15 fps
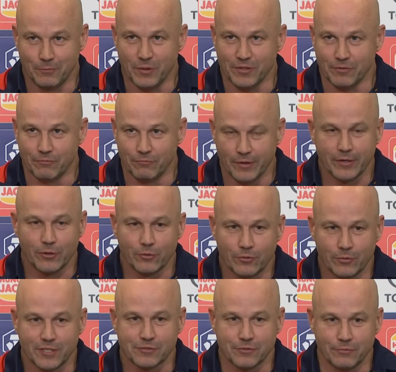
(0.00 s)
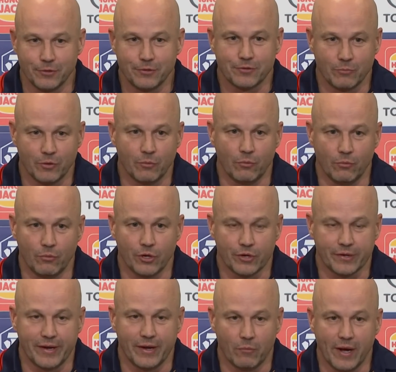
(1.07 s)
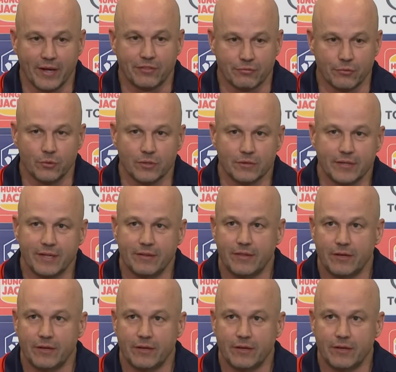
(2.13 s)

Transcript: That's a very good question, Rich, and we're working our way through it.